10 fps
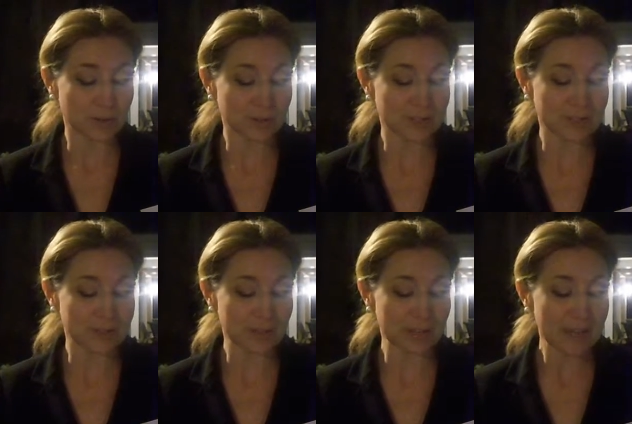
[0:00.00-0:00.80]
Yours
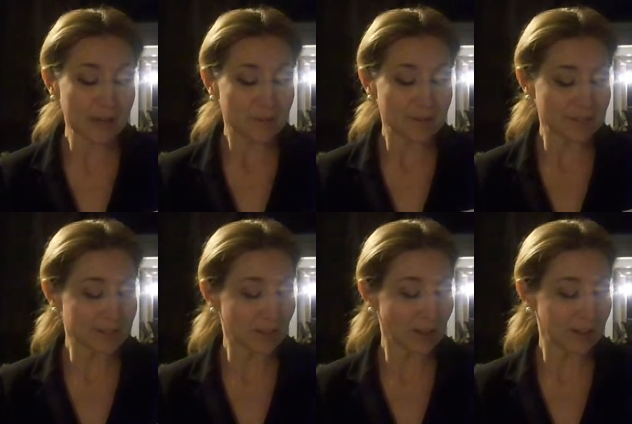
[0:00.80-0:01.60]
sincerely,
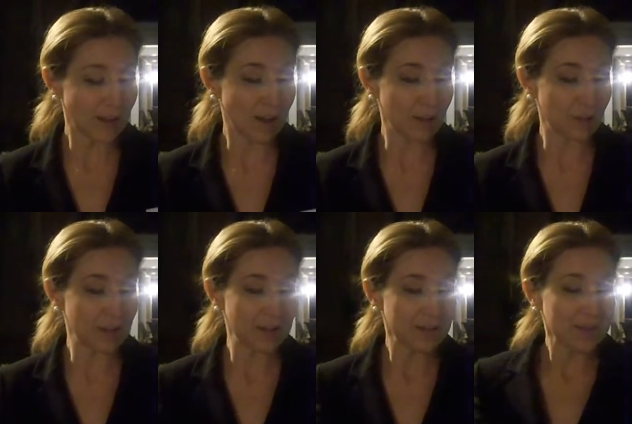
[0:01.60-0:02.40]
Mrs. Claudia
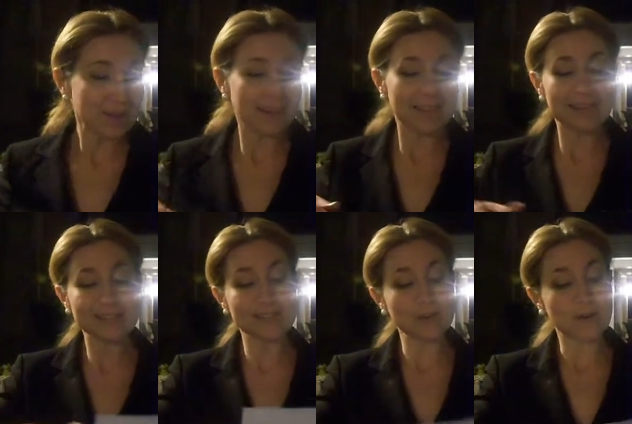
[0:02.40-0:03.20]
Holloway. And
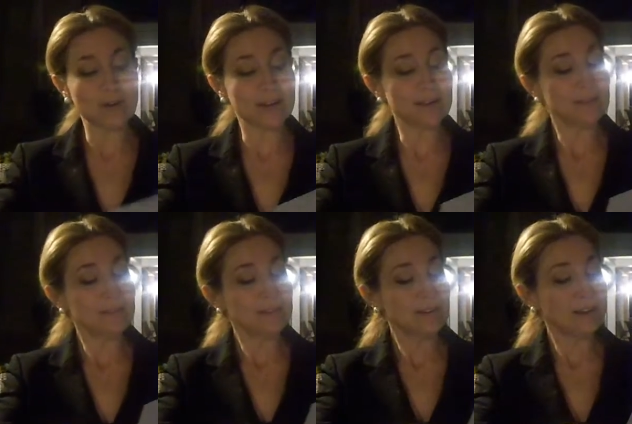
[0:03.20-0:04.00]
this is on
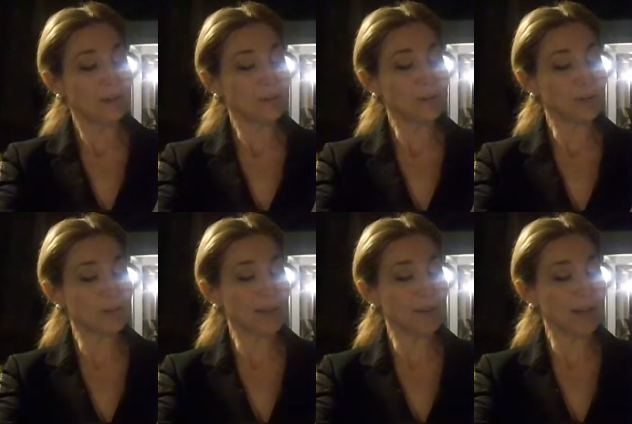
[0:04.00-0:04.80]

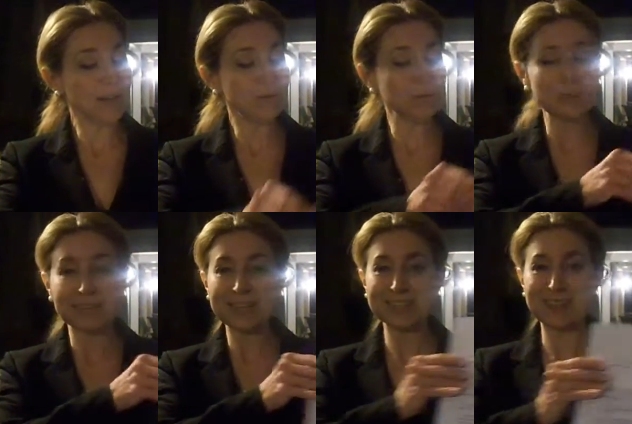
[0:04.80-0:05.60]
official letterhead from
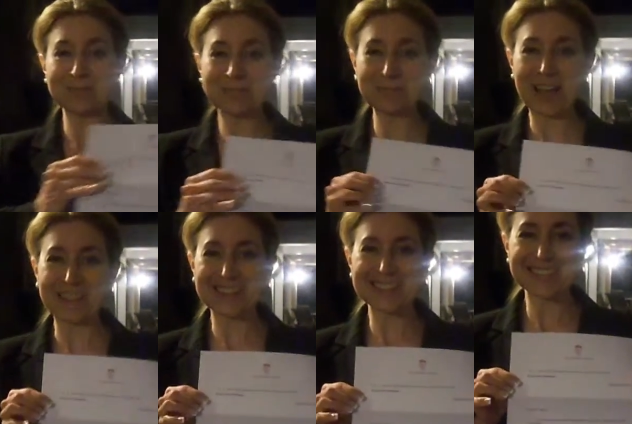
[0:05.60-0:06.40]
St. James's
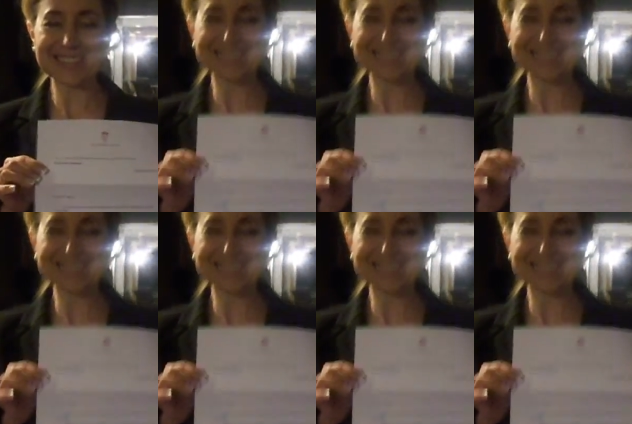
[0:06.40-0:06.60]
Palace.